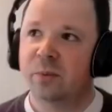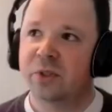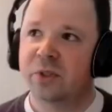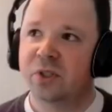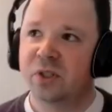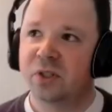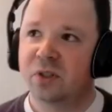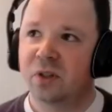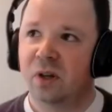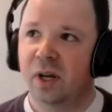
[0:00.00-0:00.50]
was
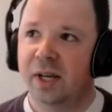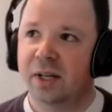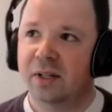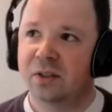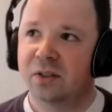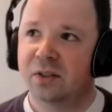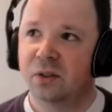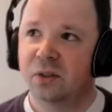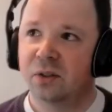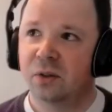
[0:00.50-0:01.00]
designed
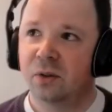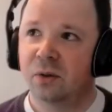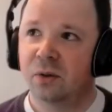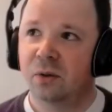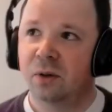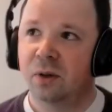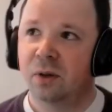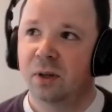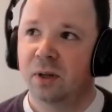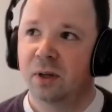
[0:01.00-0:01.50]

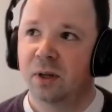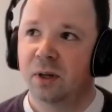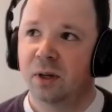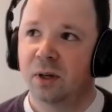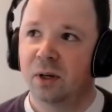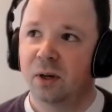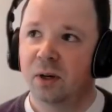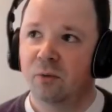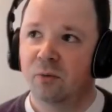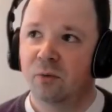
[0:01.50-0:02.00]
to
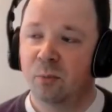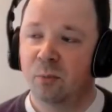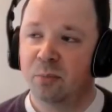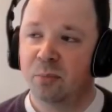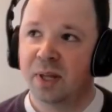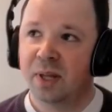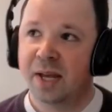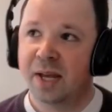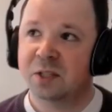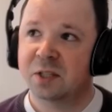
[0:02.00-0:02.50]

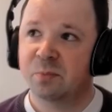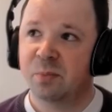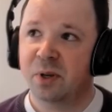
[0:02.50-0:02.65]
replace